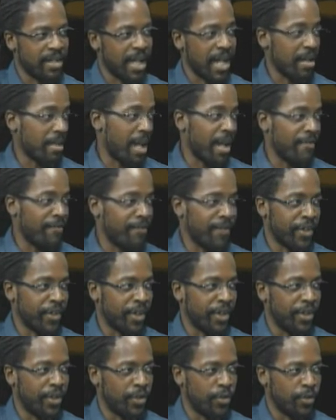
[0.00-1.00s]
have very
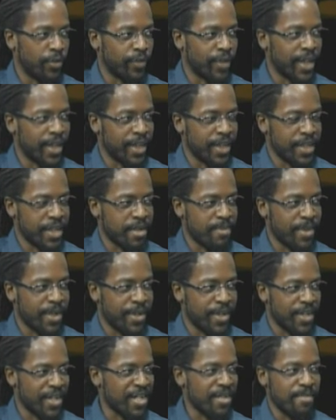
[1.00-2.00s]
little writing
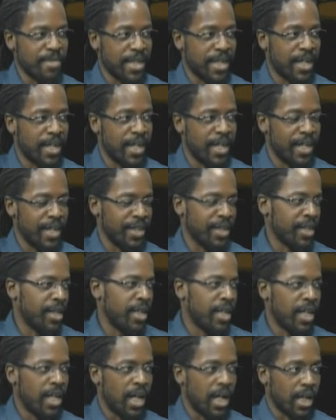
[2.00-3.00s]
experience beyond
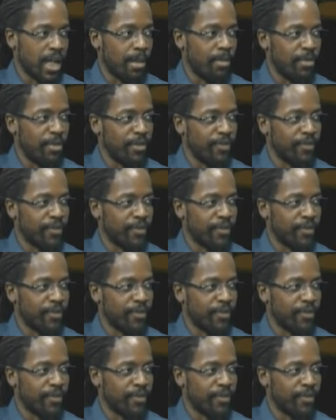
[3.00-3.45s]
a couple of